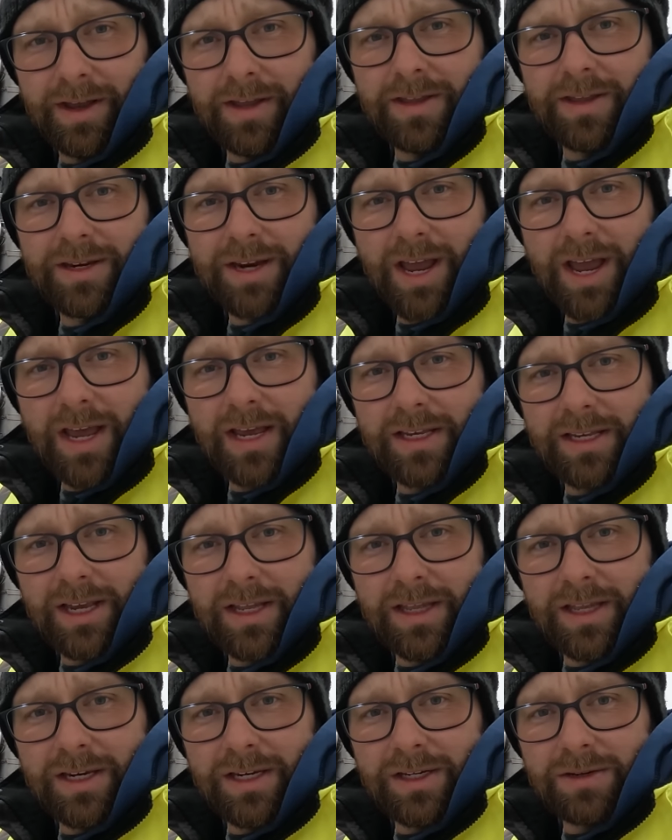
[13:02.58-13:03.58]
in the tanks
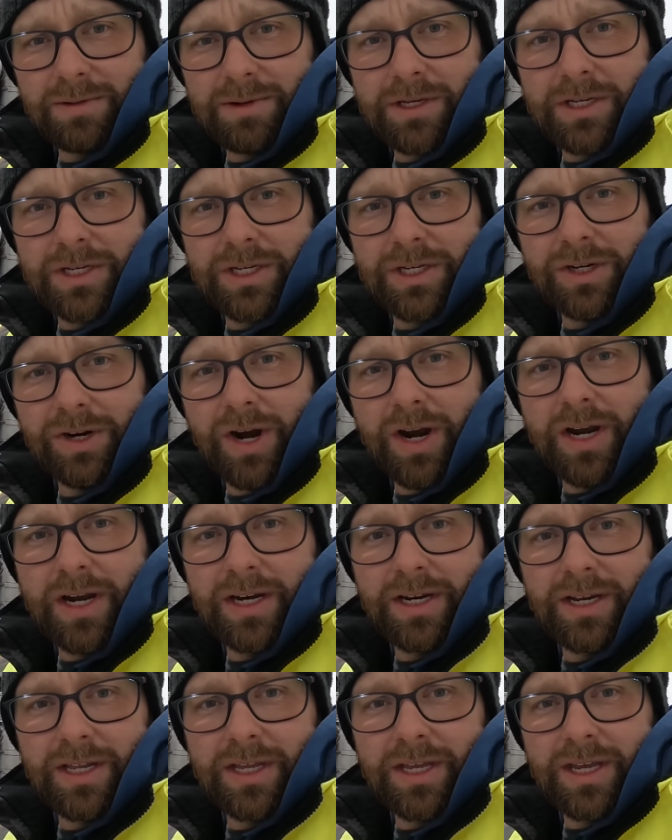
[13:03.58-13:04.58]
and they just went straight
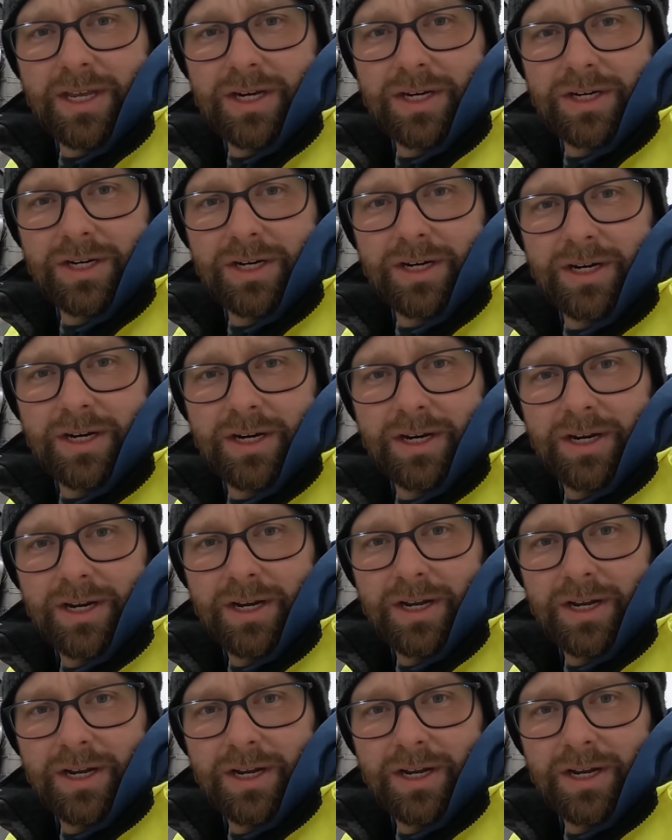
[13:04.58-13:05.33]
into the engine